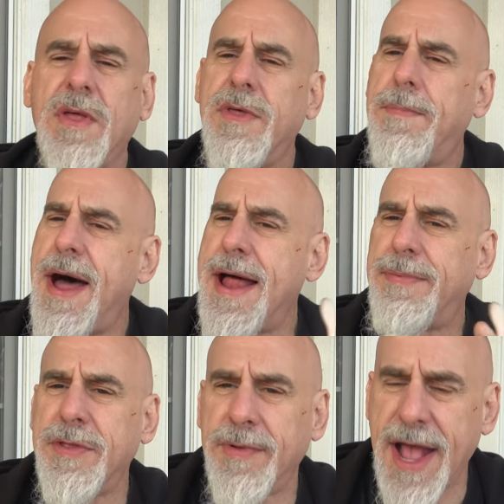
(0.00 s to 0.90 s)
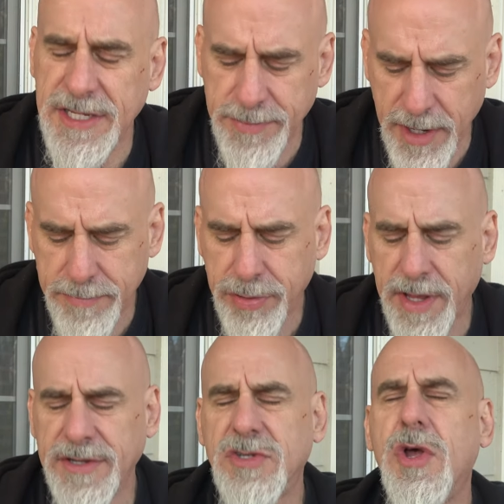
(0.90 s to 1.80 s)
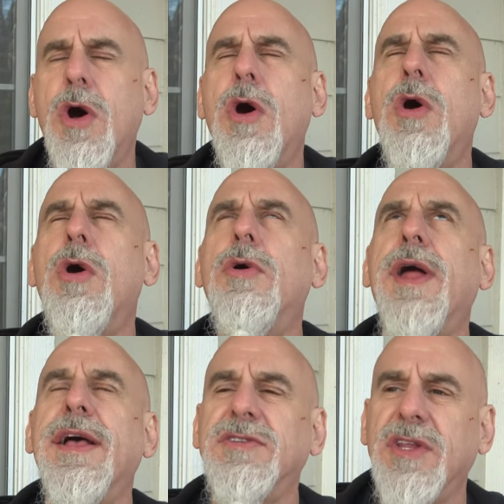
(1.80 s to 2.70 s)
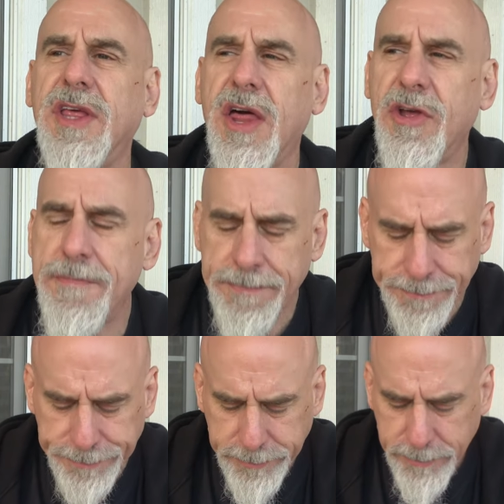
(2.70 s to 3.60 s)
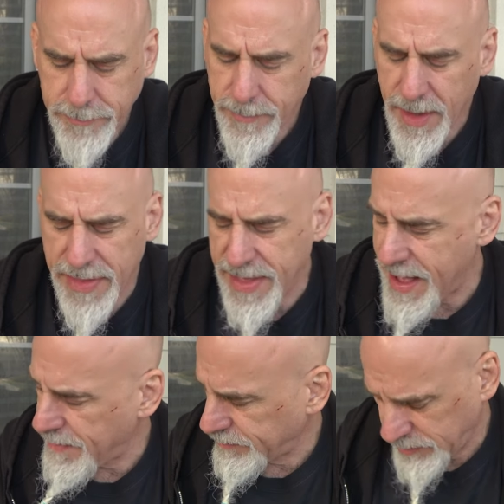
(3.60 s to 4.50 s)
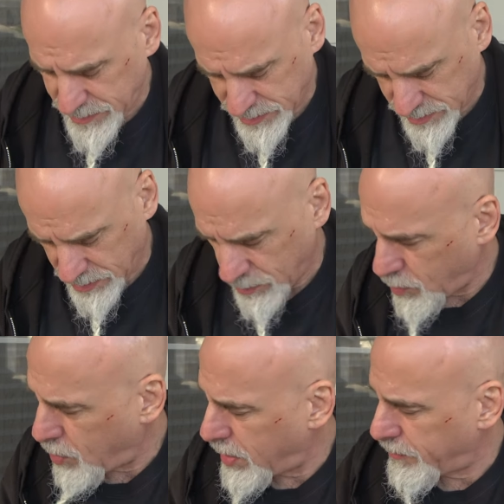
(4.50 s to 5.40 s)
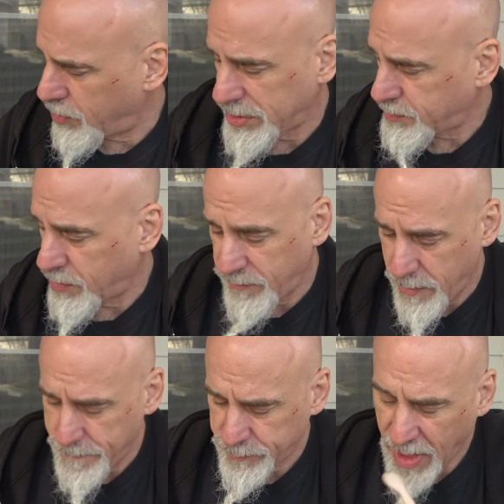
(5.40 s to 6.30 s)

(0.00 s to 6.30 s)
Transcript: The pineapple and the raspberry play so nicely together. And that, just one more spoonful.